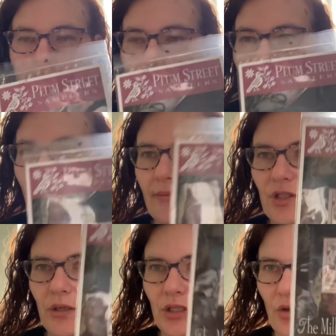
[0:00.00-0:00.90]
And I'm
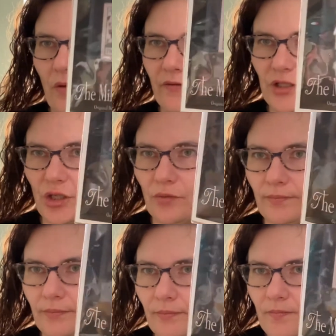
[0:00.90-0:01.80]
doing 2 over 2.
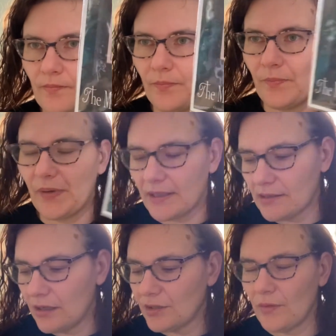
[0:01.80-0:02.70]
Because
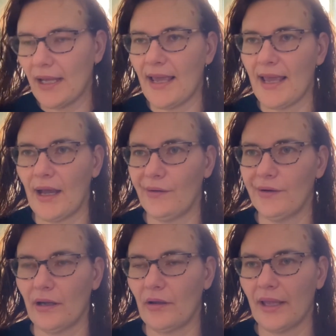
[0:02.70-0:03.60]
on a 28 count, you're
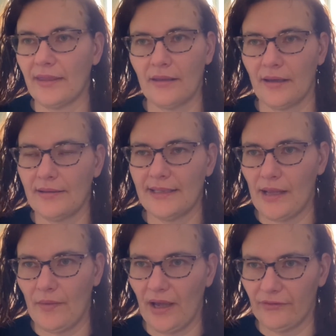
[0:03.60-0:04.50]
not going to get the
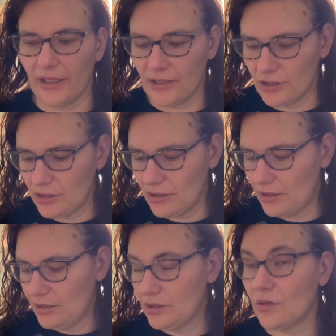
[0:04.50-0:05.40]
same coverage.
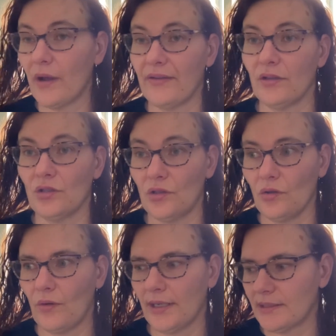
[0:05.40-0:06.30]
So I have to use 2
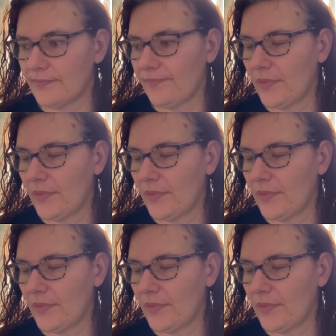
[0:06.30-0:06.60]
threads.